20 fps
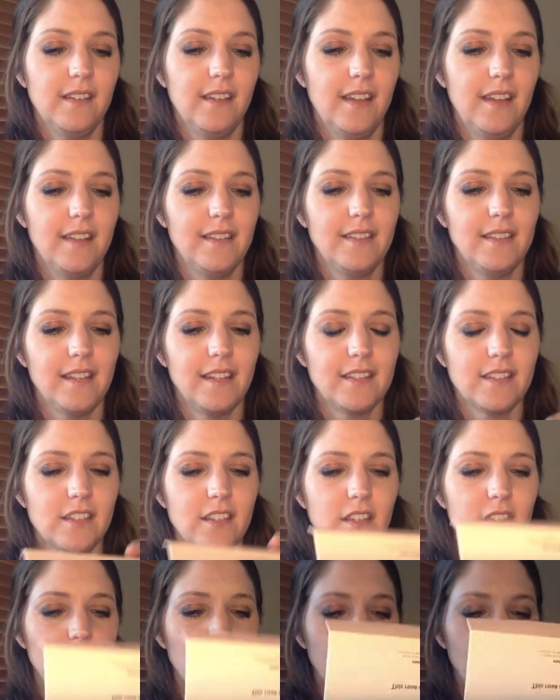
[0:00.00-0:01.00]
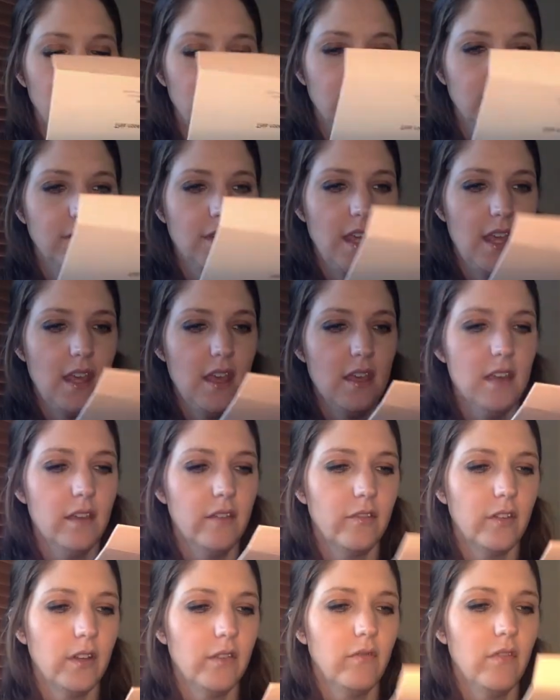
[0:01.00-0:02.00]
Huh, that's cute.
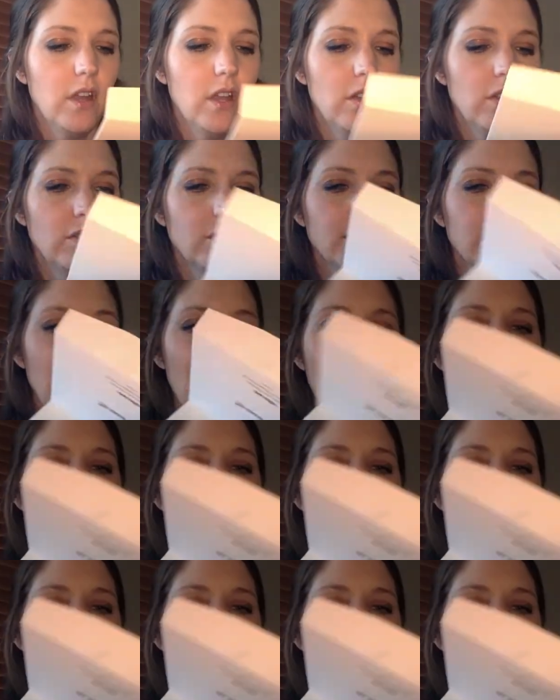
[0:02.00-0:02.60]
Every rose.